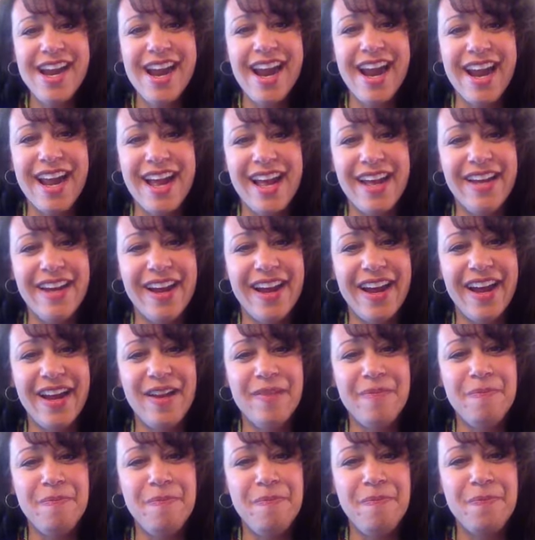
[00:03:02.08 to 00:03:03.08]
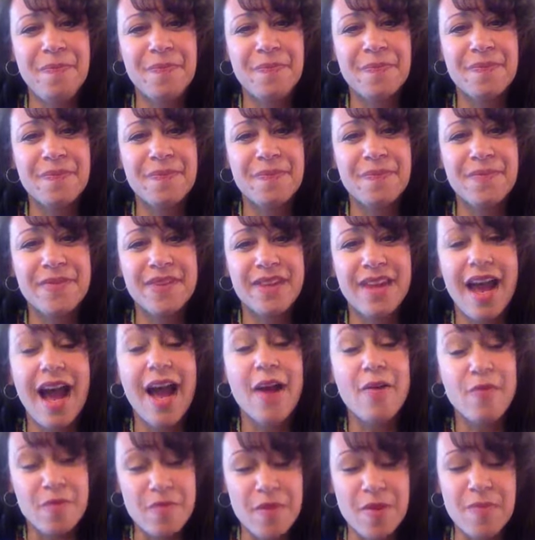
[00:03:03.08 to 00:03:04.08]
and I
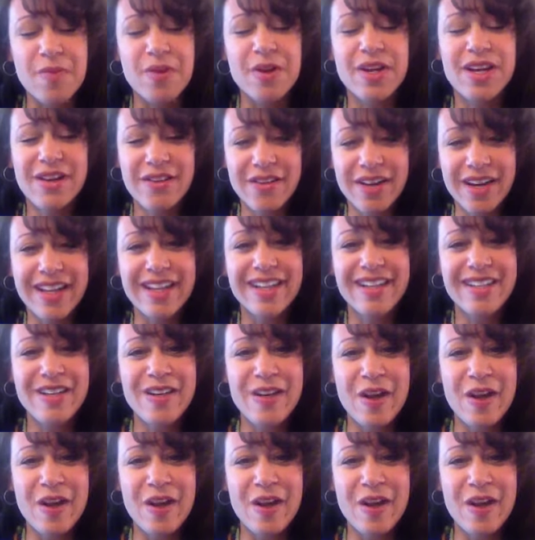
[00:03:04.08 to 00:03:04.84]
remember hearing,